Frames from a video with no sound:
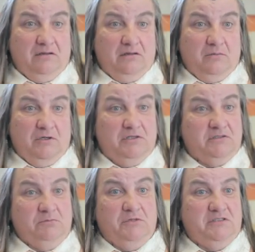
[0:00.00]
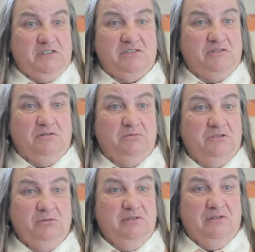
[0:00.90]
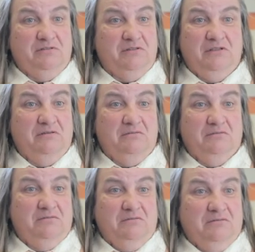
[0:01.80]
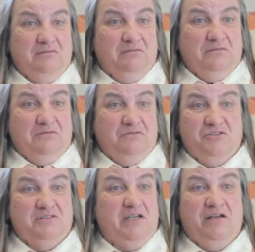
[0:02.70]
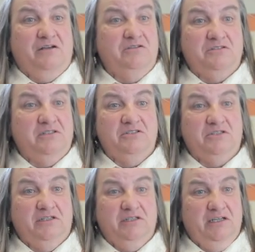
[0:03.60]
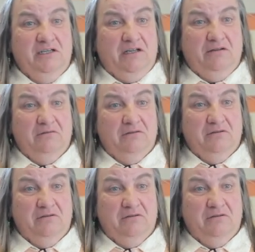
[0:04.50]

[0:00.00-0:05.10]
because I'm not sat at home doing nothing and just getting out and enjoying it now.